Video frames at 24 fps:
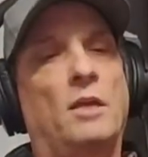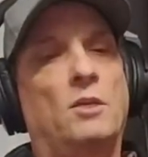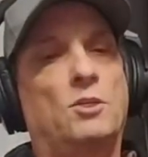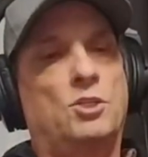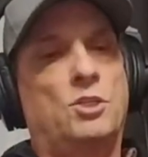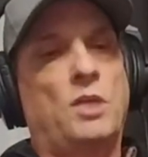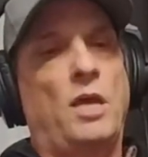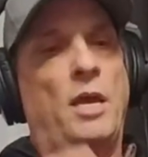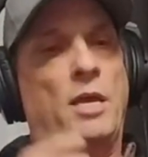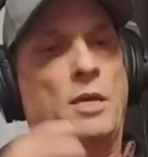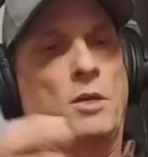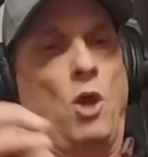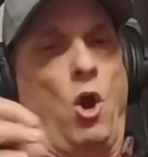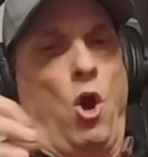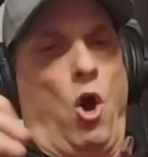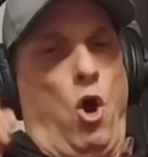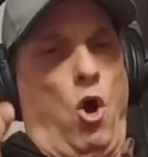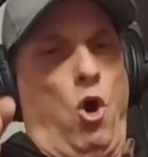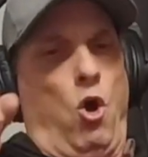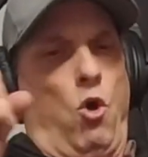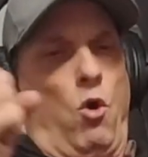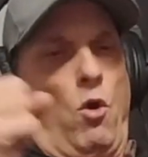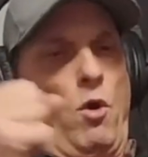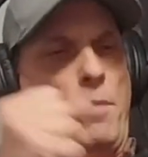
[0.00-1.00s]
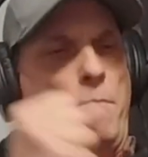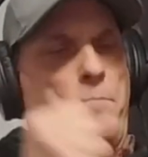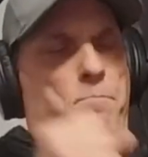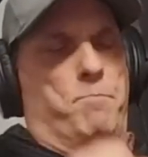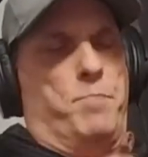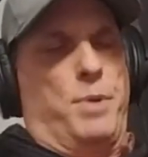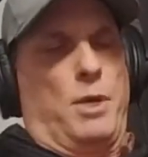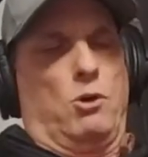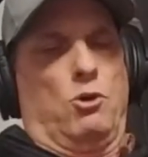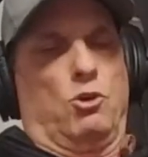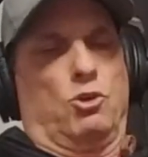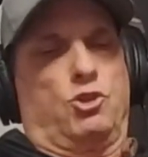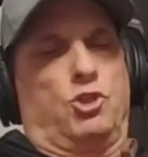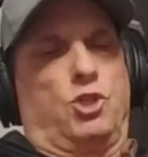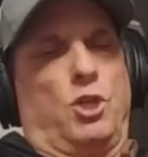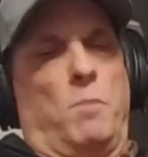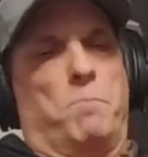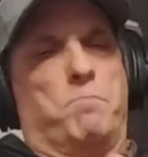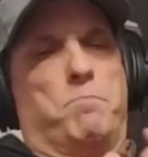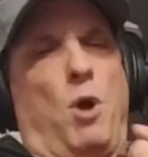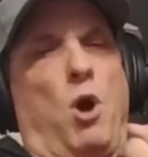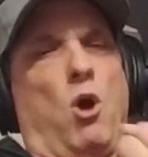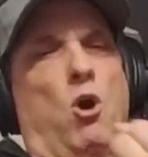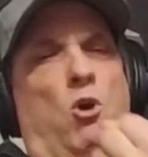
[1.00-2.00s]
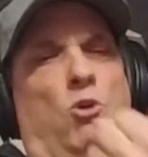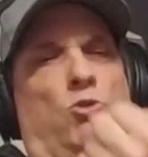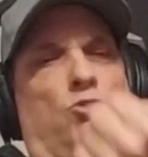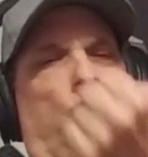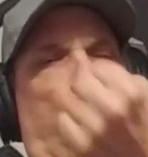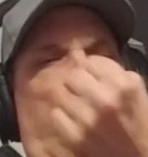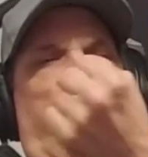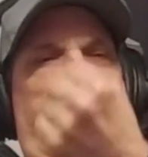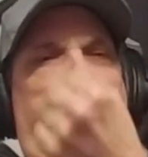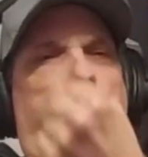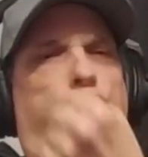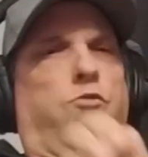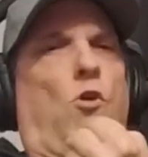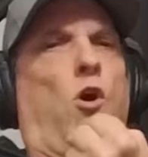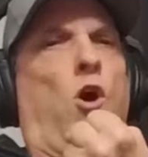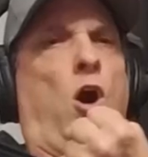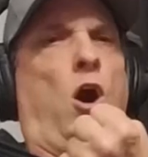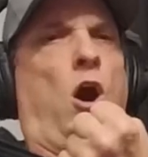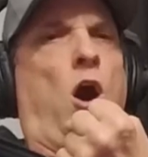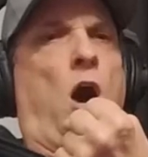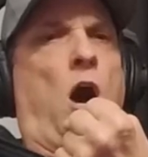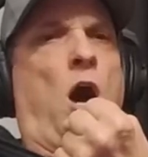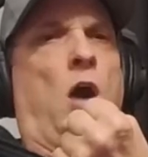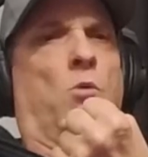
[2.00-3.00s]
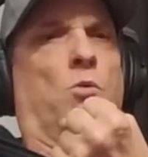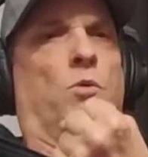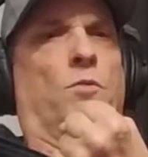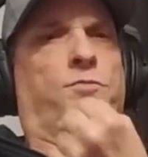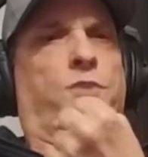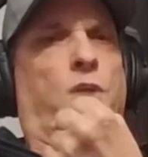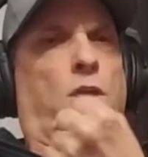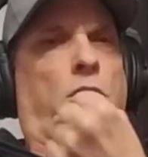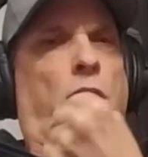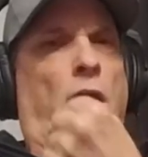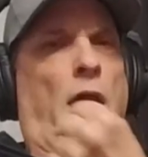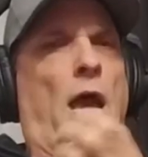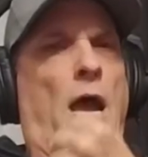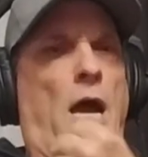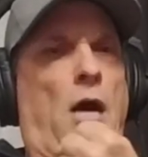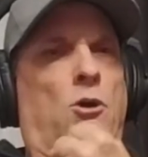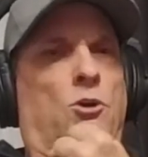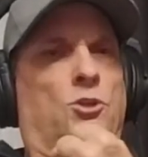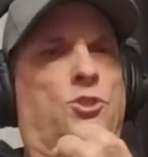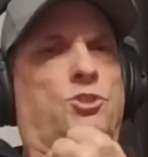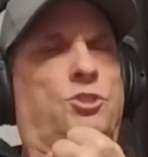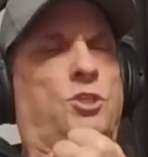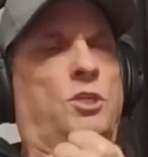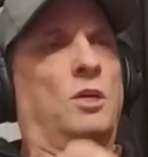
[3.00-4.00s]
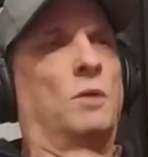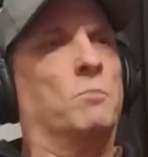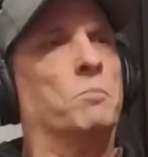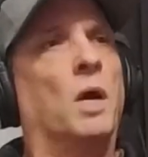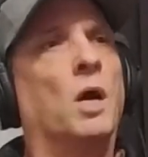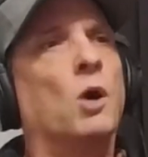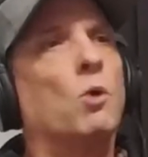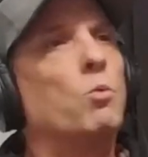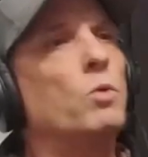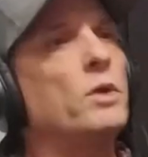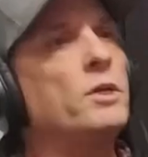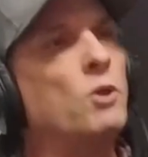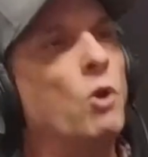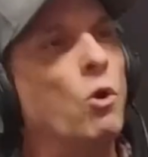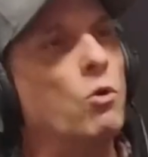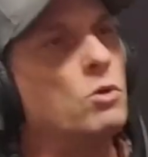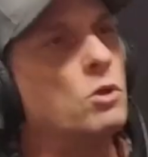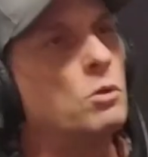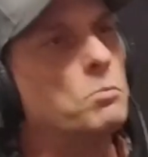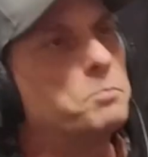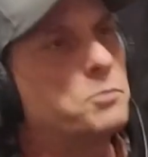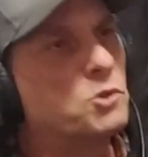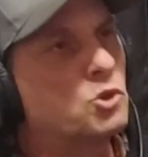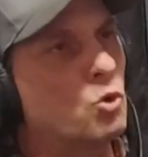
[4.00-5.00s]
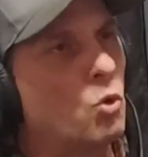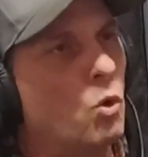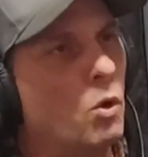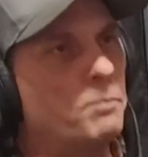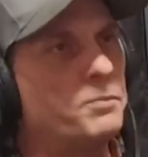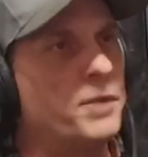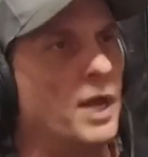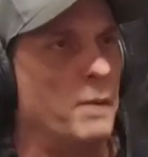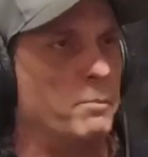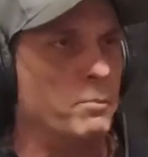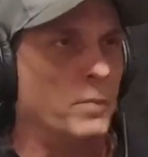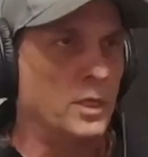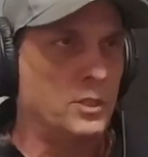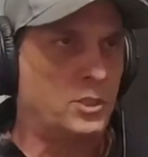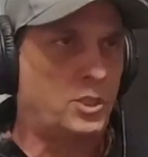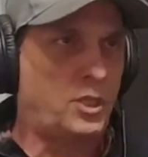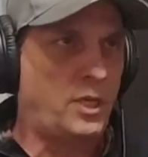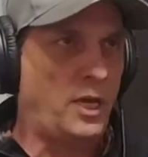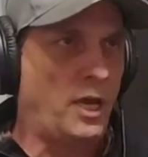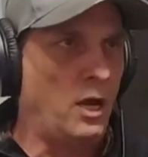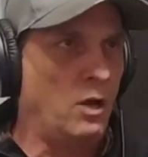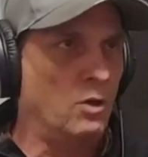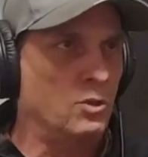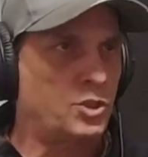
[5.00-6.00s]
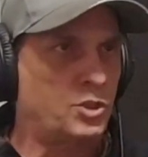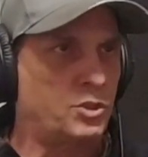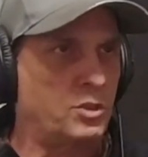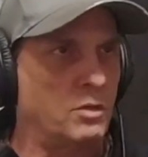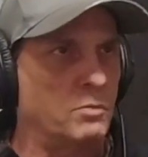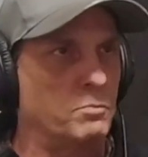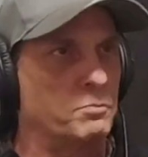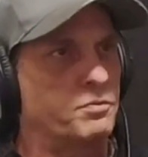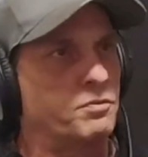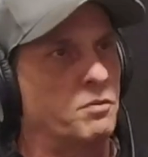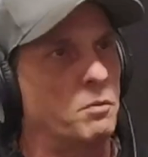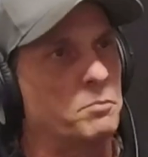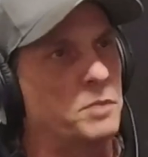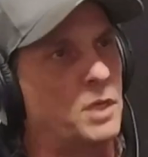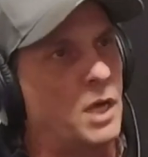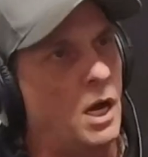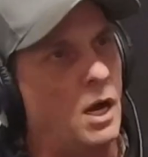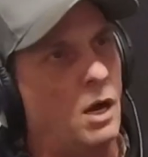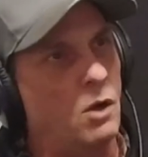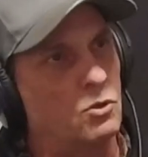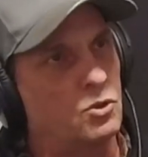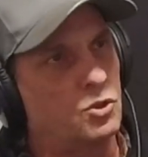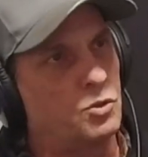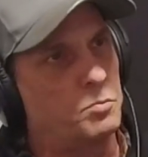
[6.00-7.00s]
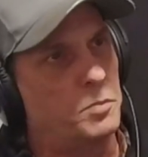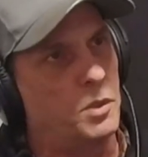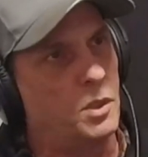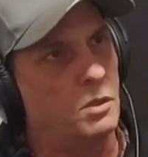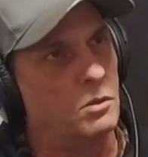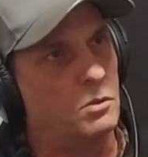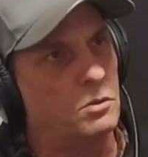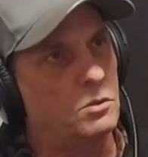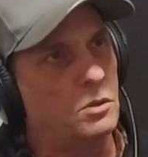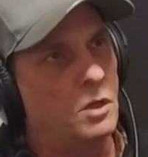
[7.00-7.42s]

say, oh, it builds your bones strong with the calcium. We don't absorb that much calcium from cow's milk.